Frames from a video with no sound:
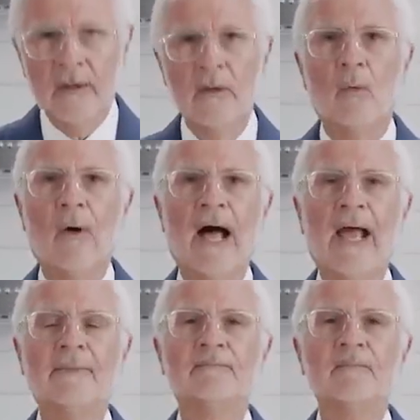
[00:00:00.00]

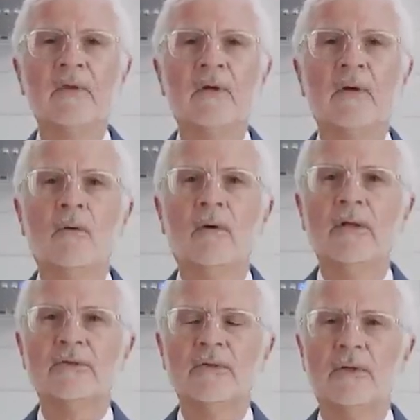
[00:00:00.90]
Why?
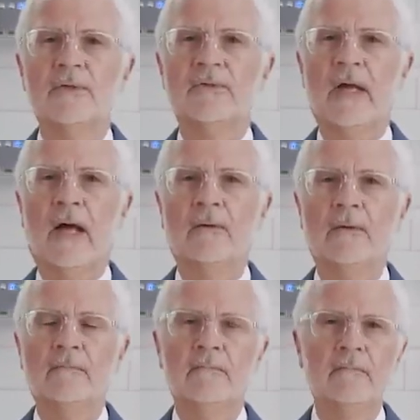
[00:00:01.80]
Well, it turns
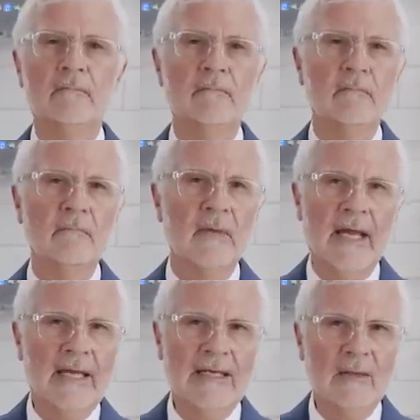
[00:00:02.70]
out
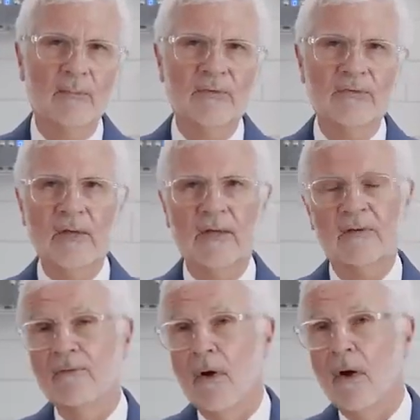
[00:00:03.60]
80%
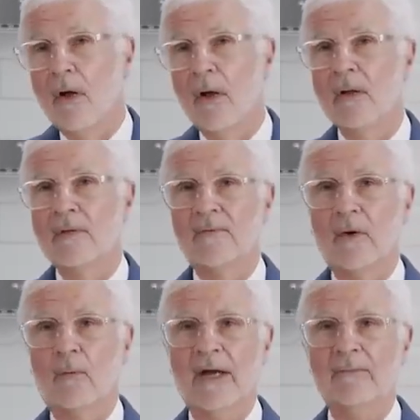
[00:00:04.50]
of all of
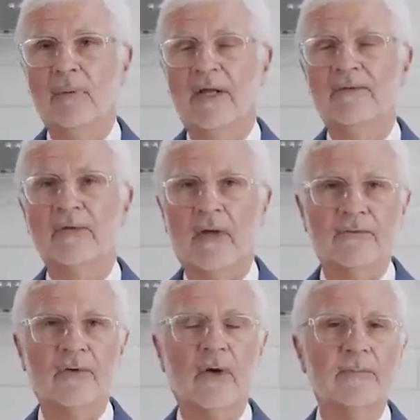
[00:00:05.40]
our white blood
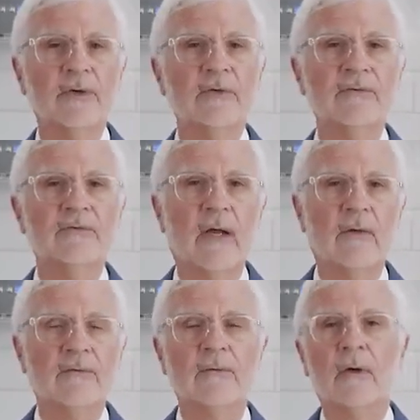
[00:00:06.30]
cells, our immune
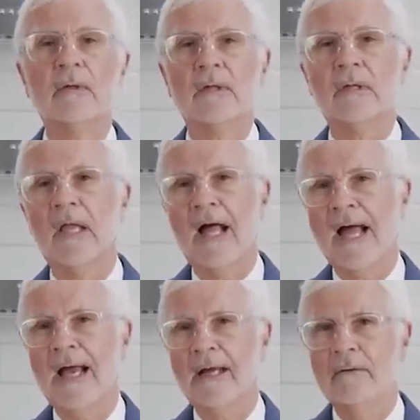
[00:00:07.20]
cells,
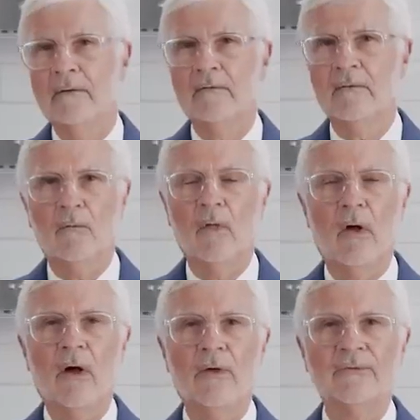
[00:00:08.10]
line the
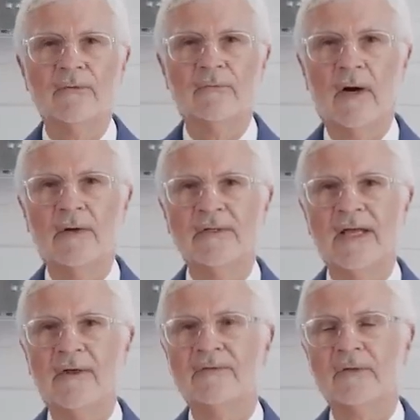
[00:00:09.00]
walls of our
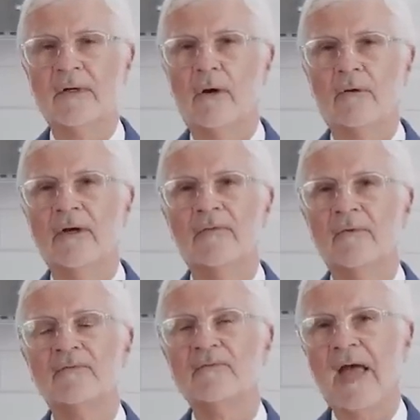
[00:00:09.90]
intestine, or in
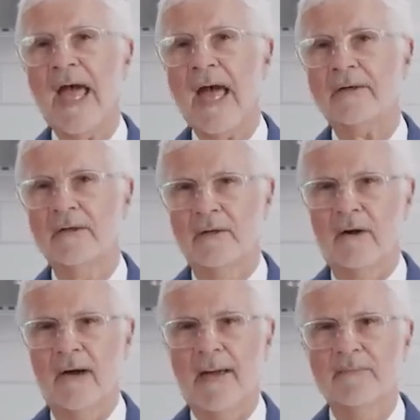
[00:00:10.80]
the fat in
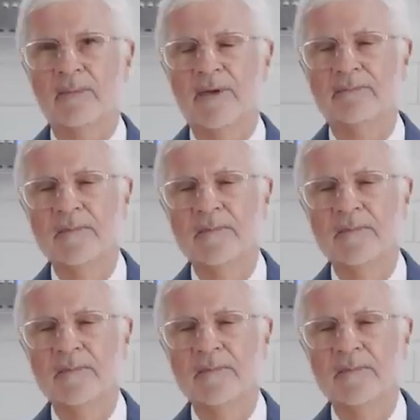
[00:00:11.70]
our abdomen.